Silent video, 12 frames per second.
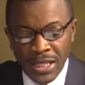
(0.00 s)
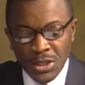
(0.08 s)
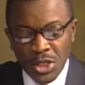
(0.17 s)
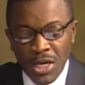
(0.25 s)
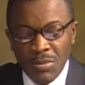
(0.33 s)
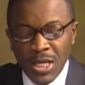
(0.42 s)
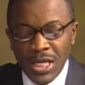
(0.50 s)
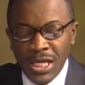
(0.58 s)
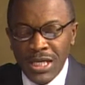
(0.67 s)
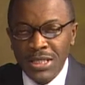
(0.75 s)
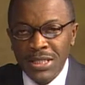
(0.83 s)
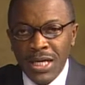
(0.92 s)
Jamien
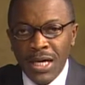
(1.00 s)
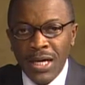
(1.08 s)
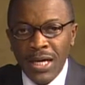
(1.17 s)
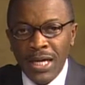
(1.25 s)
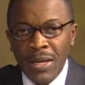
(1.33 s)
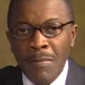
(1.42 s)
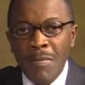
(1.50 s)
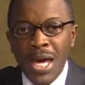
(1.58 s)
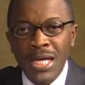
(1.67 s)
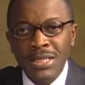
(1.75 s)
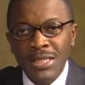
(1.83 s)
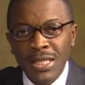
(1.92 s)
is an
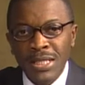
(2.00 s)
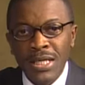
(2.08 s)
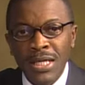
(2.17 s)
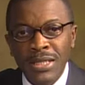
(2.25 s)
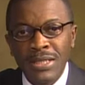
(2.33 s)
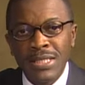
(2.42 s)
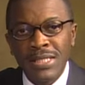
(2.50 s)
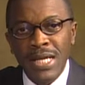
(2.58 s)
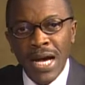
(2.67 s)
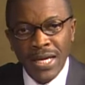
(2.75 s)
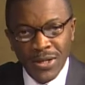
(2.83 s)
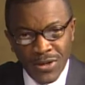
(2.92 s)
amazing
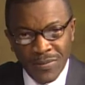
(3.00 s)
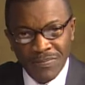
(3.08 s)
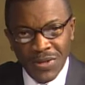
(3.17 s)
designer,